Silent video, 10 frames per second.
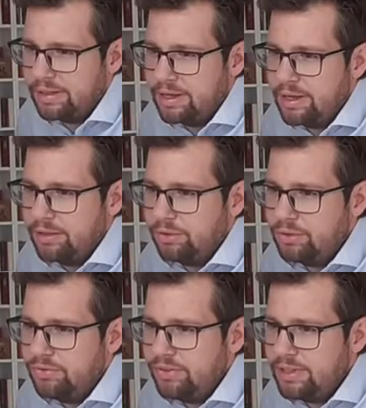Okay. Do
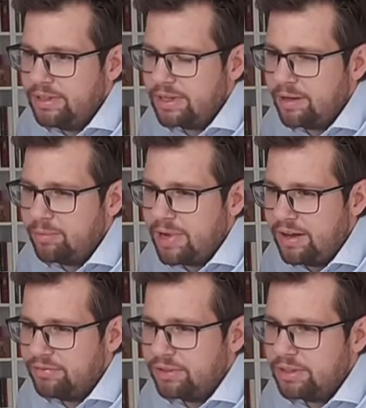you think
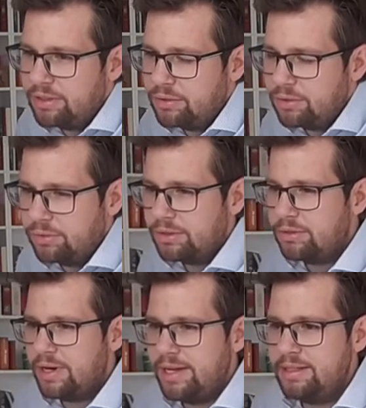after the corona
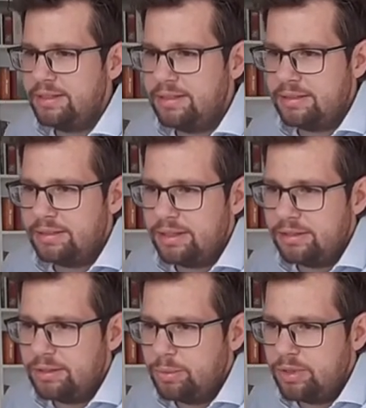crisis
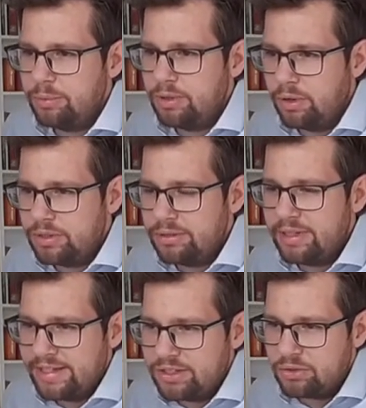there will be also
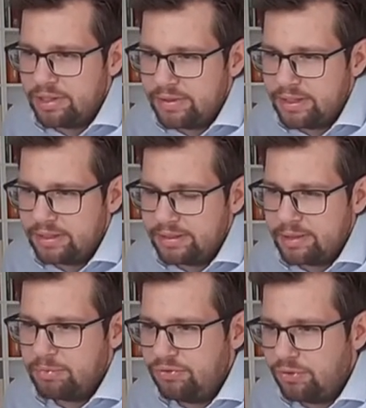less traveling
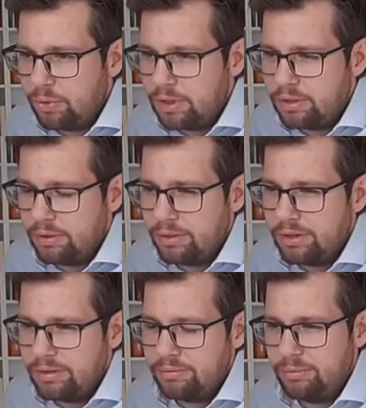than before,
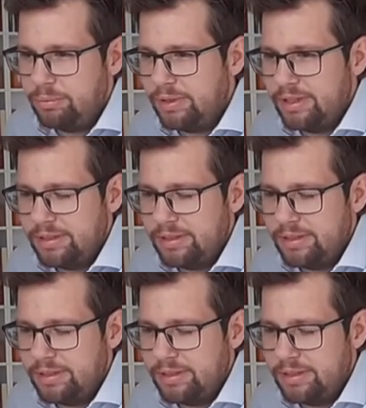or will